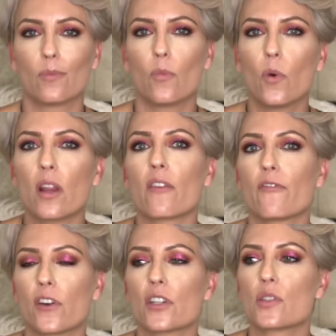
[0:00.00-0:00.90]
one of the
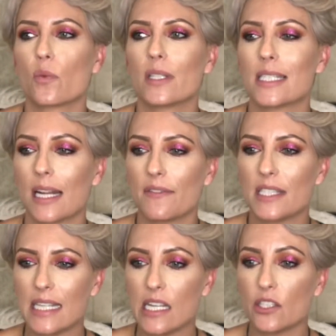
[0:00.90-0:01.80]
first ones that I've
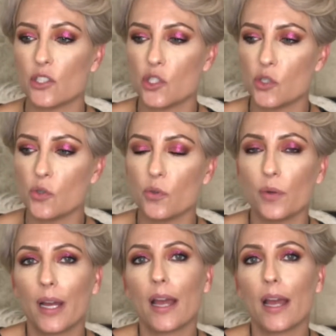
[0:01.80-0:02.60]
seen do